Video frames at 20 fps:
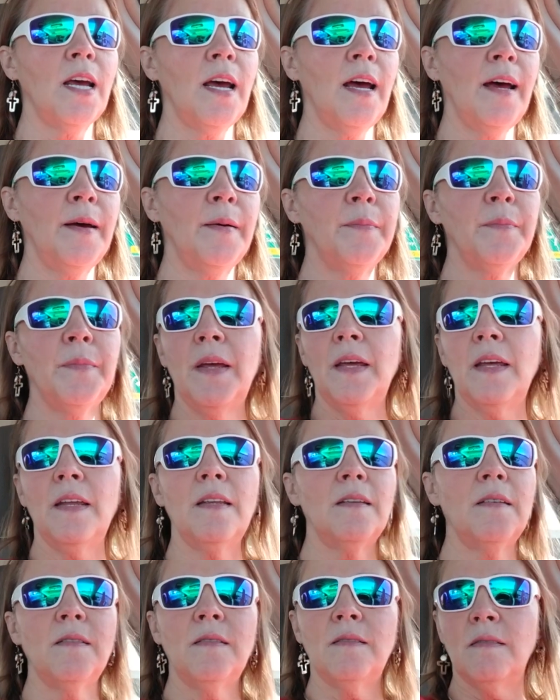Um,
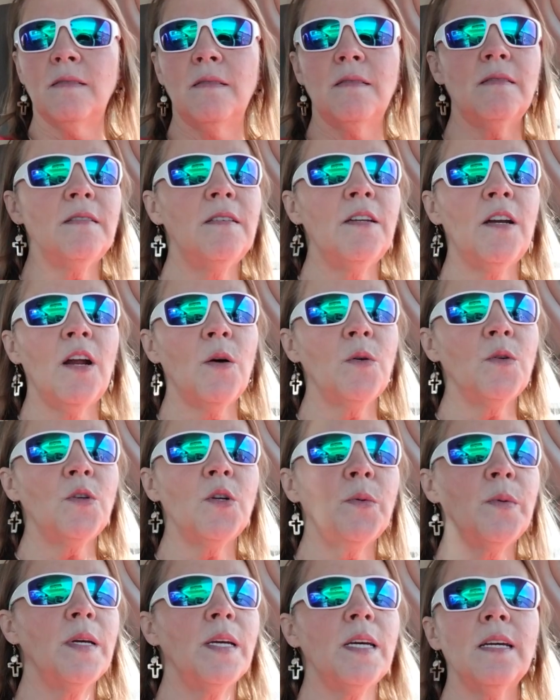you know,
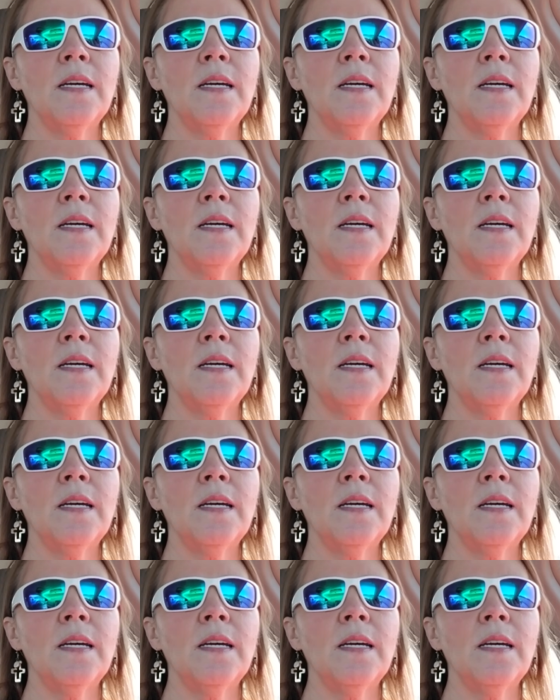doing